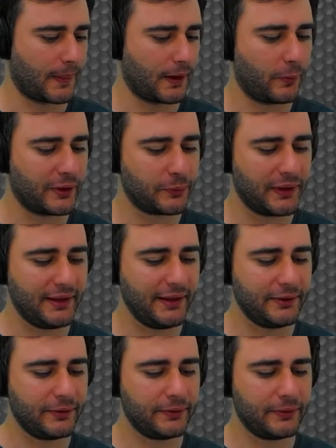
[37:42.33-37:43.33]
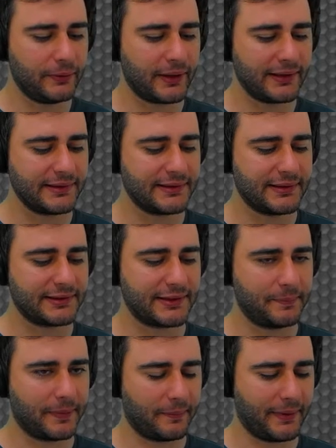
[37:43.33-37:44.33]
What we need to do next is
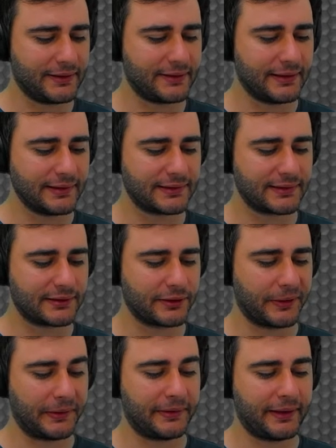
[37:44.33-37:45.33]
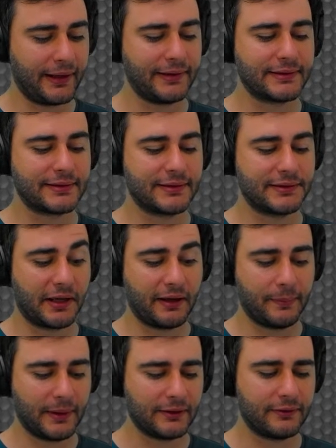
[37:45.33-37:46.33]
implement this contains
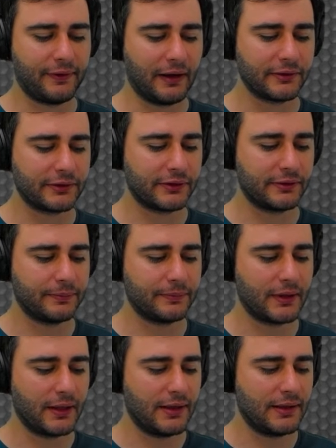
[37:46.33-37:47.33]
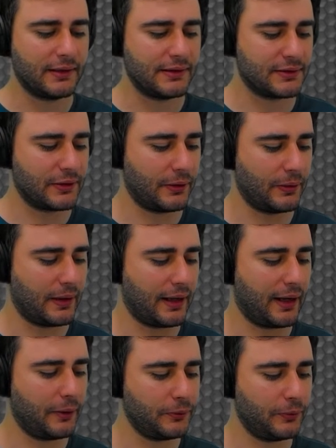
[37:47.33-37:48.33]
segment function. So
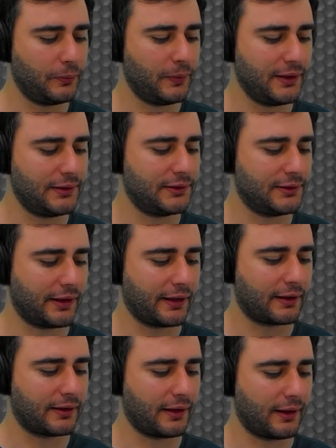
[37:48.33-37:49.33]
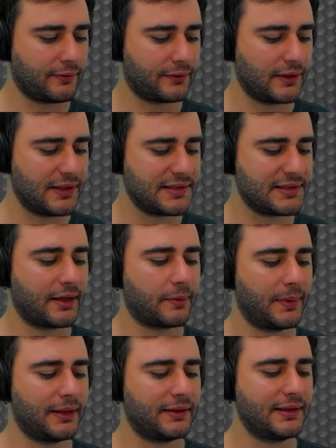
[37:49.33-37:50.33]
how do we check if this
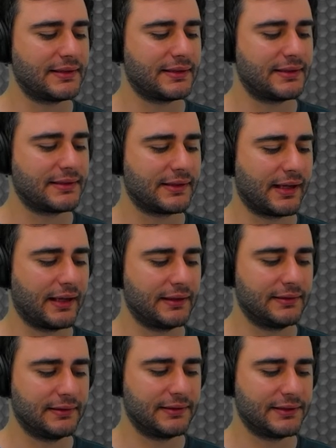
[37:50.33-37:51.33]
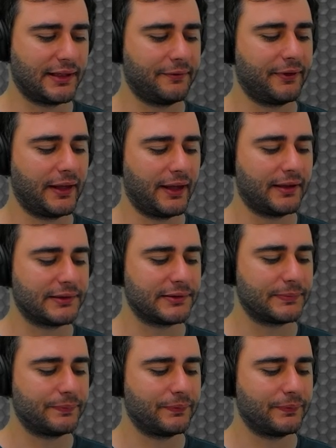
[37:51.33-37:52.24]
segment is inside something else?